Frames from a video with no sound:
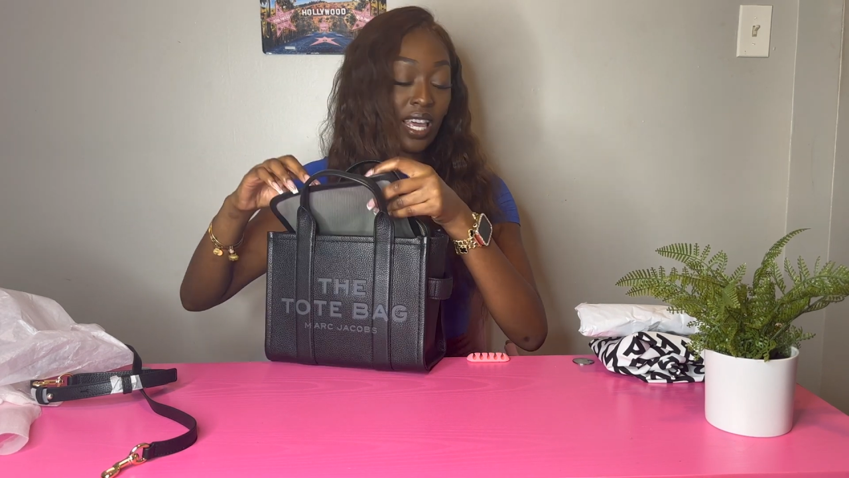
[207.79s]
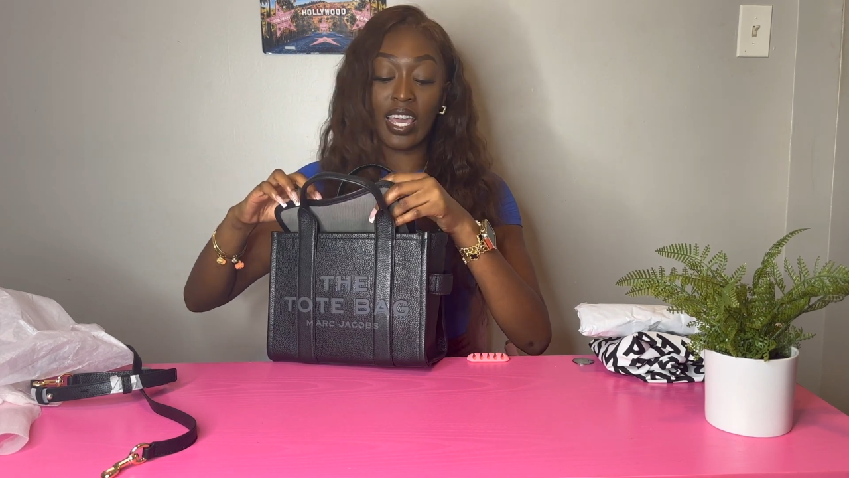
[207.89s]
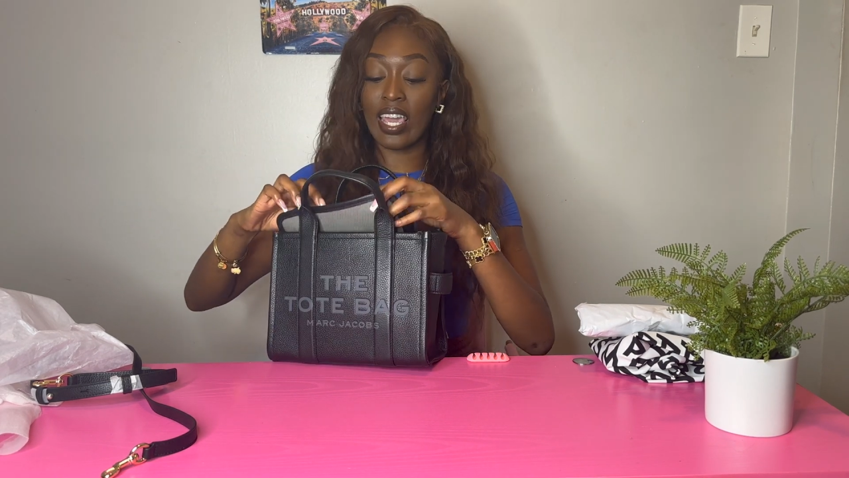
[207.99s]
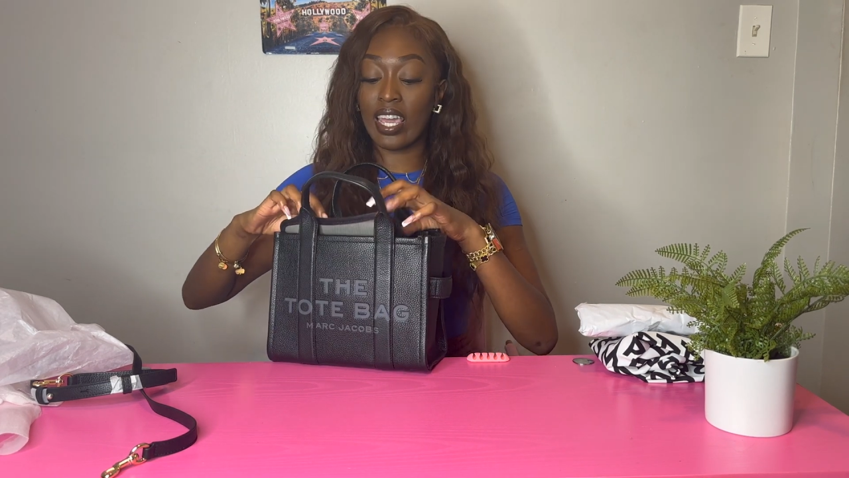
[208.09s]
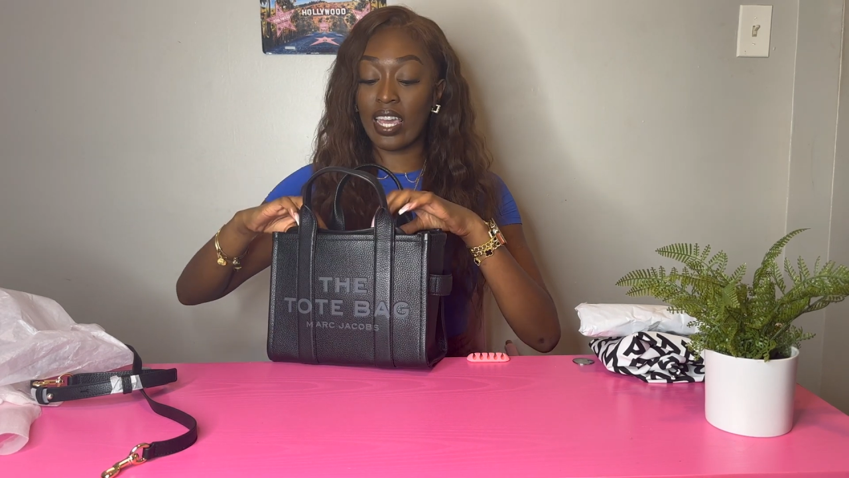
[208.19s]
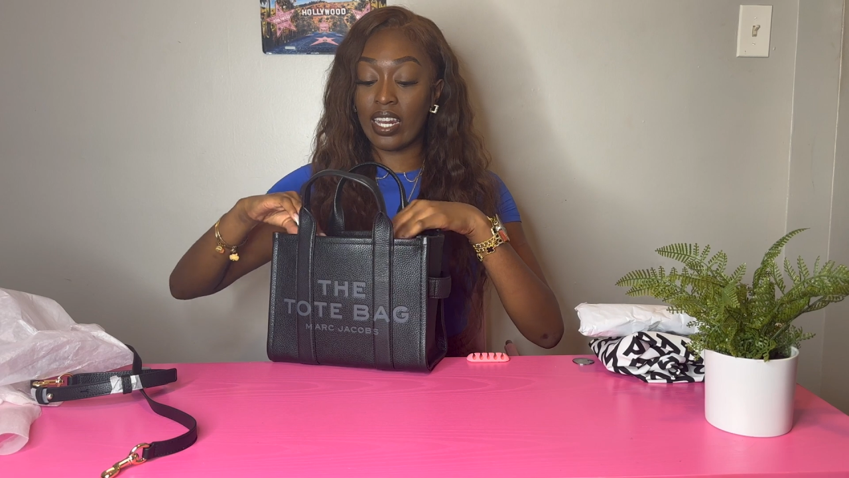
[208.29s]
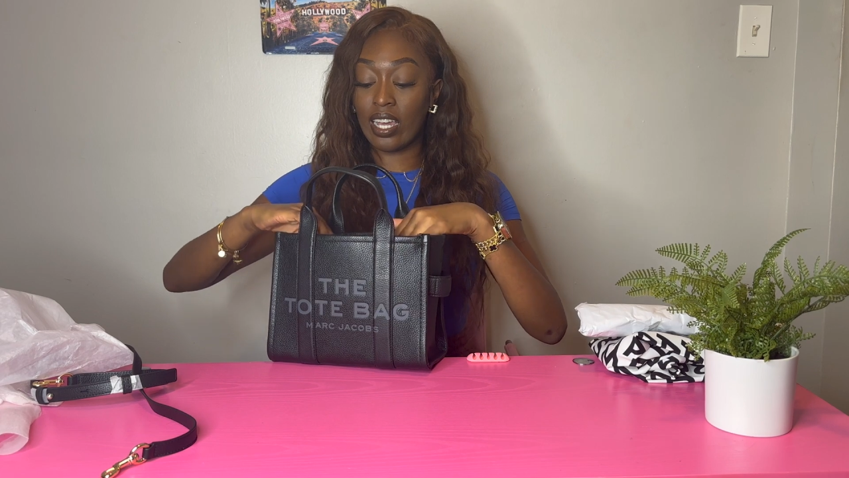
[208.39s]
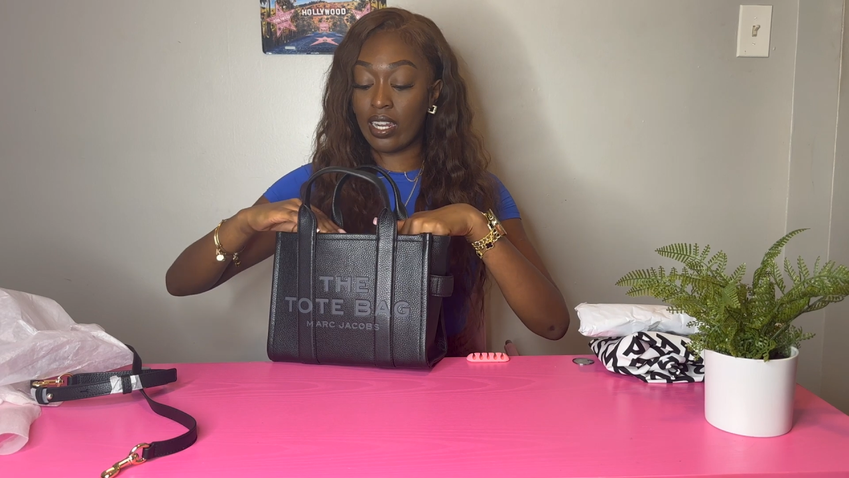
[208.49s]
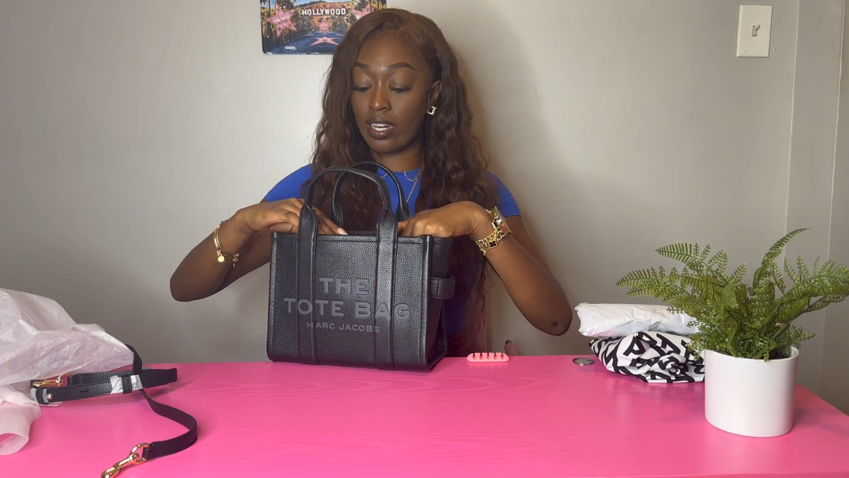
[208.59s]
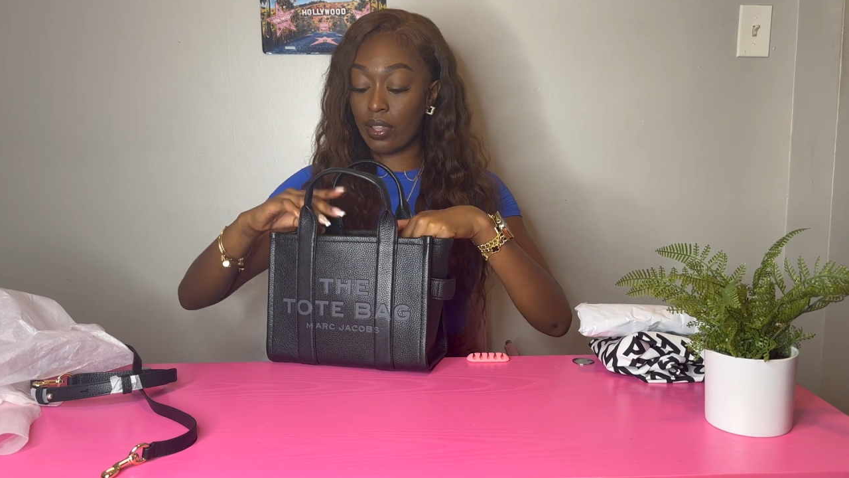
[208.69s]
And
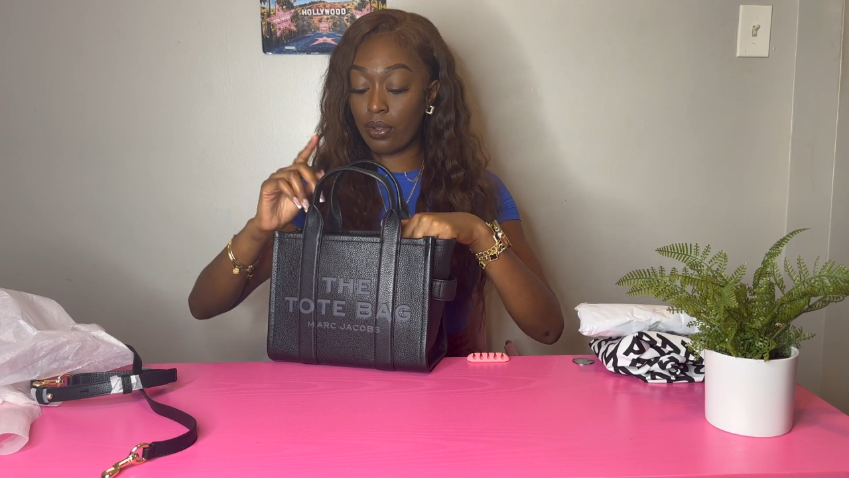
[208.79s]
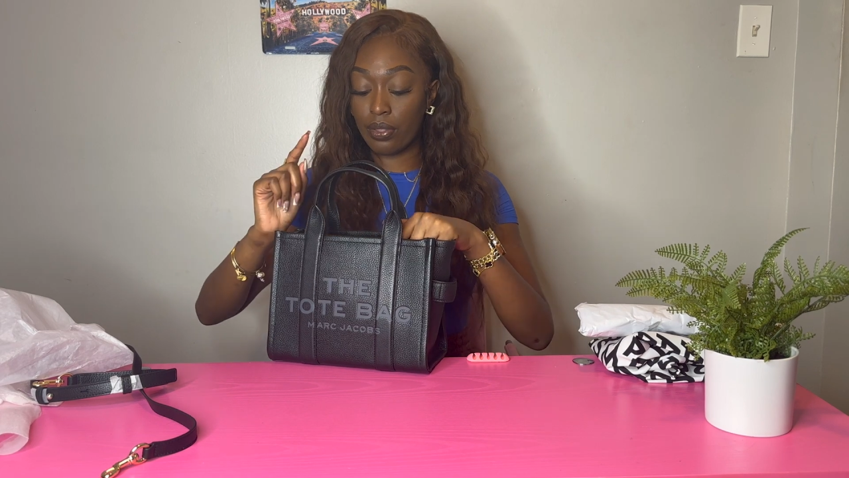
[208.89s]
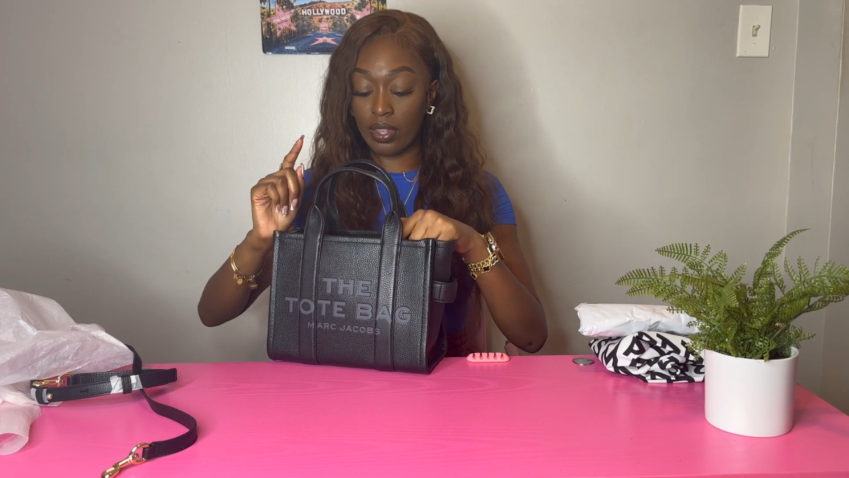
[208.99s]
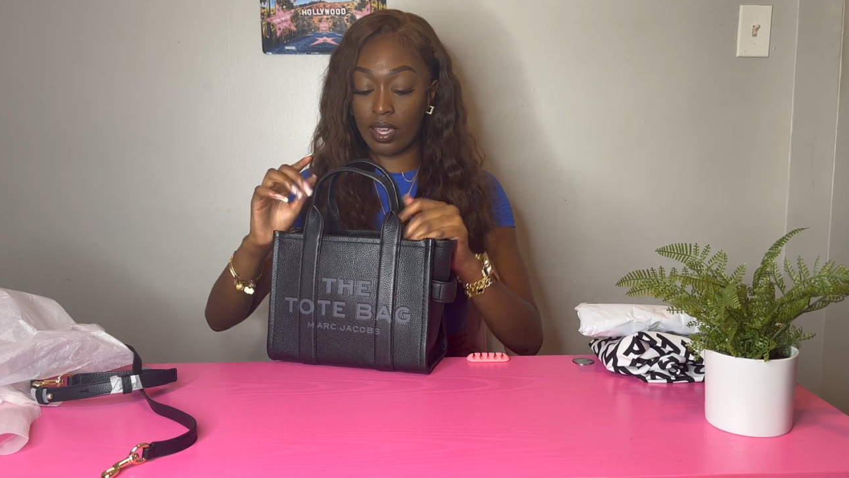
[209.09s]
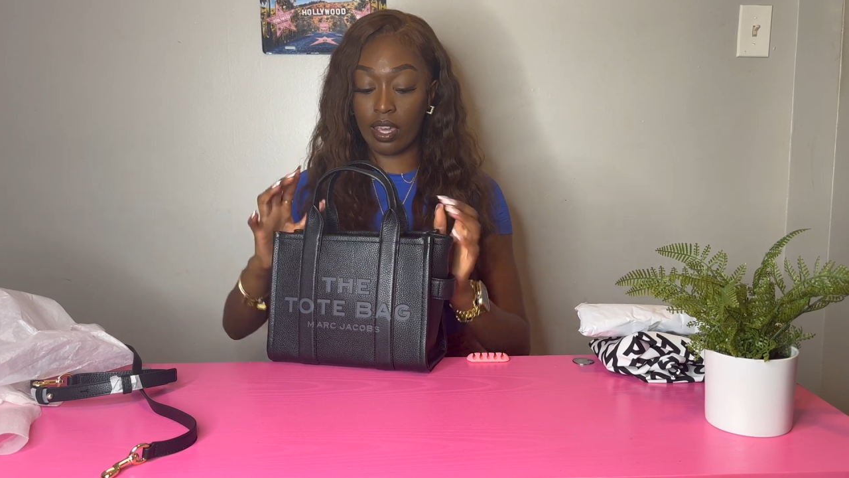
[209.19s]
another thing